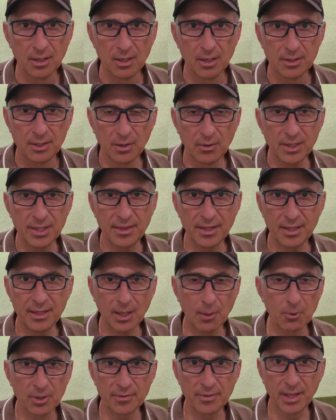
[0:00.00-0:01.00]
The only thing
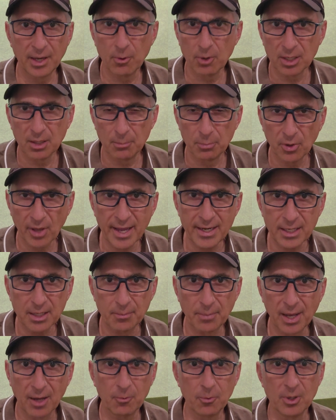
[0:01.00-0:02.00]
that they were complaining
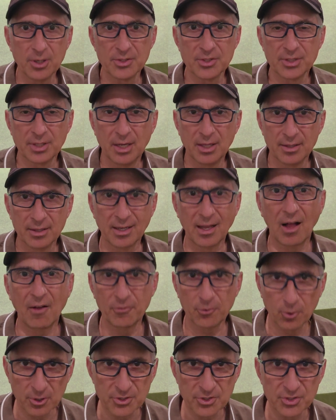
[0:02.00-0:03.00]
about was the
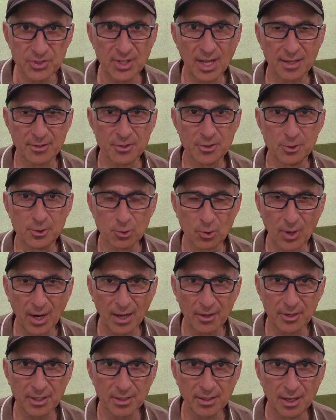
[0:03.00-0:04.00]
golf courses got too
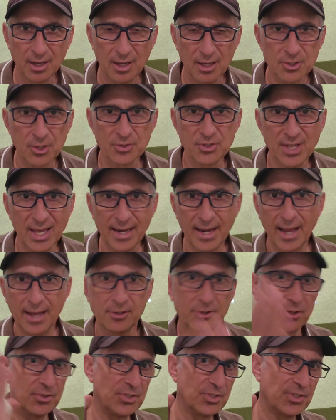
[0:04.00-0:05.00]
crowded. So St.
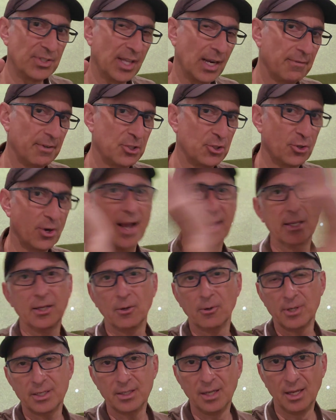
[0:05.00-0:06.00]
Andrews, instead of a track
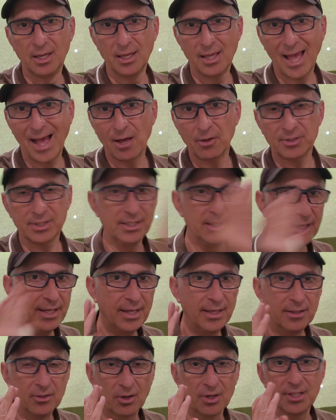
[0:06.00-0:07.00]
going out and
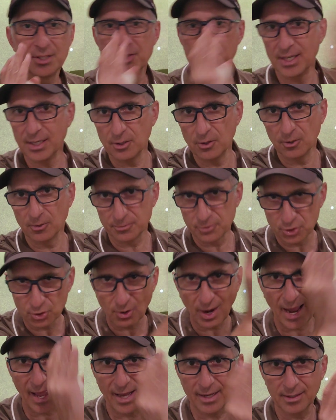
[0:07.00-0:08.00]
in on a single
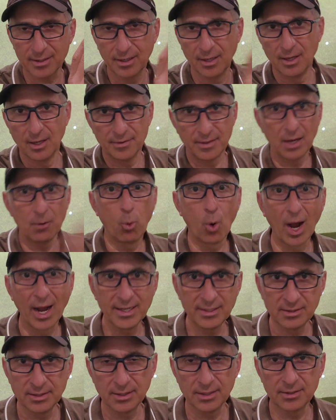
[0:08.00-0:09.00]
track, they
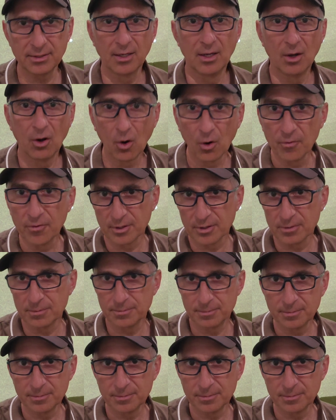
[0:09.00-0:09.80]
widened it over a